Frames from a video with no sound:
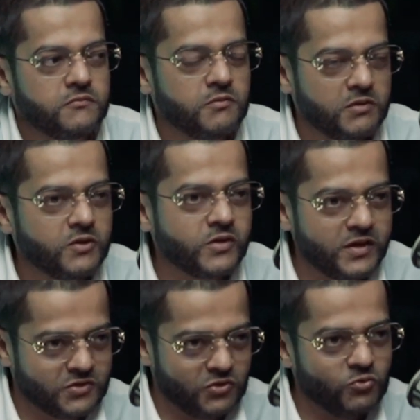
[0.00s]
I'm like,
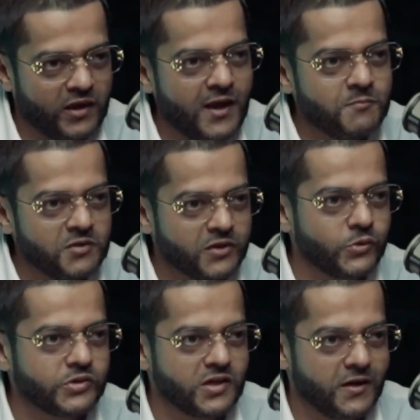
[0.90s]
okay, so you came in the
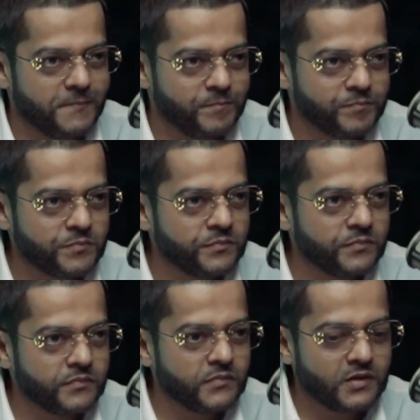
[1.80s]
good time.
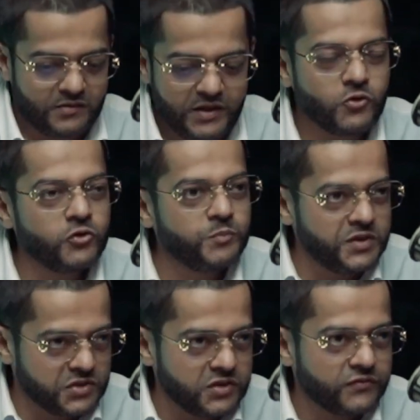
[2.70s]
There could be
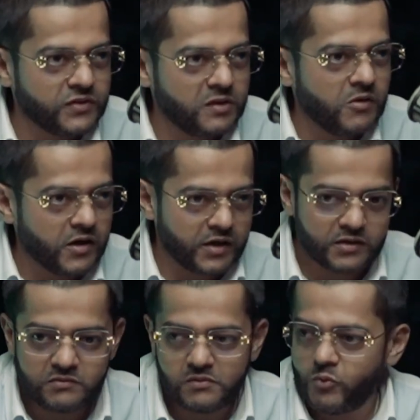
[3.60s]
a shift in the market
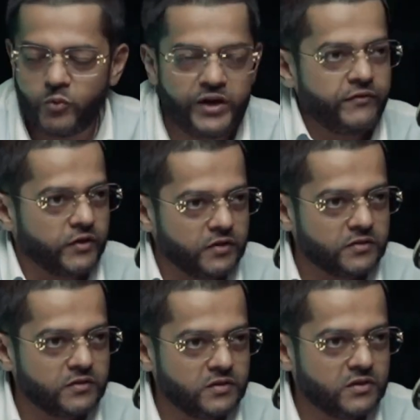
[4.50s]
whenever.
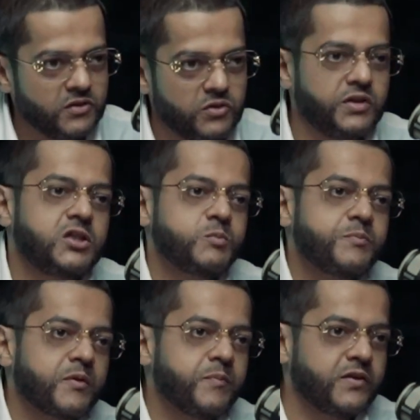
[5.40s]
You need to be
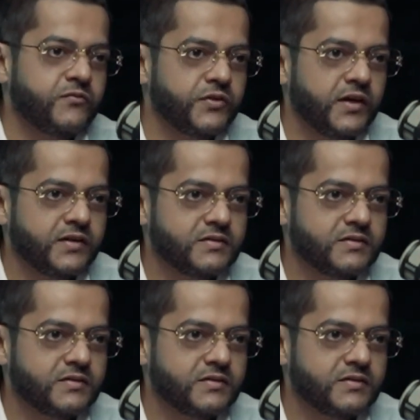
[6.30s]
prepared for that.